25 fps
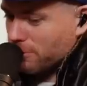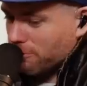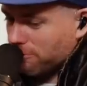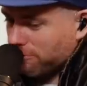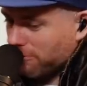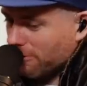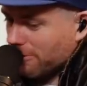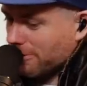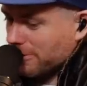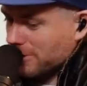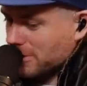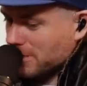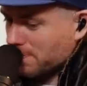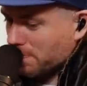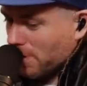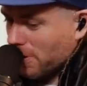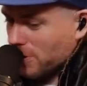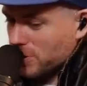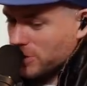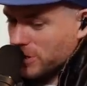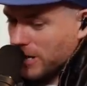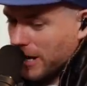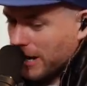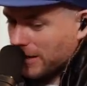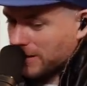two fucking
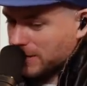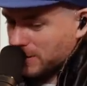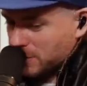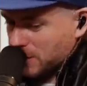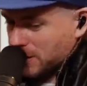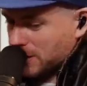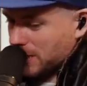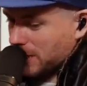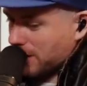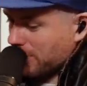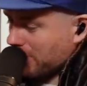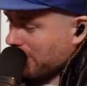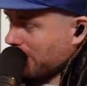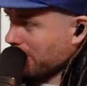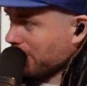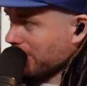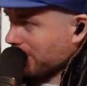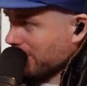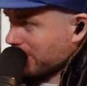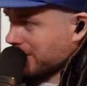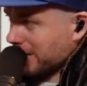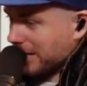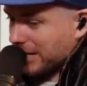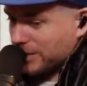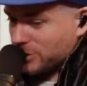sponge cakes be sitting
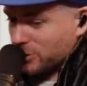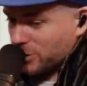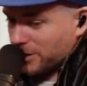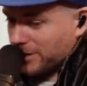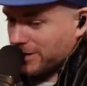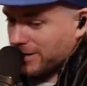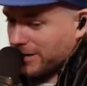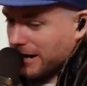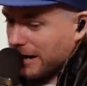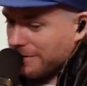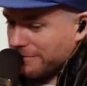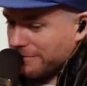around outside drinking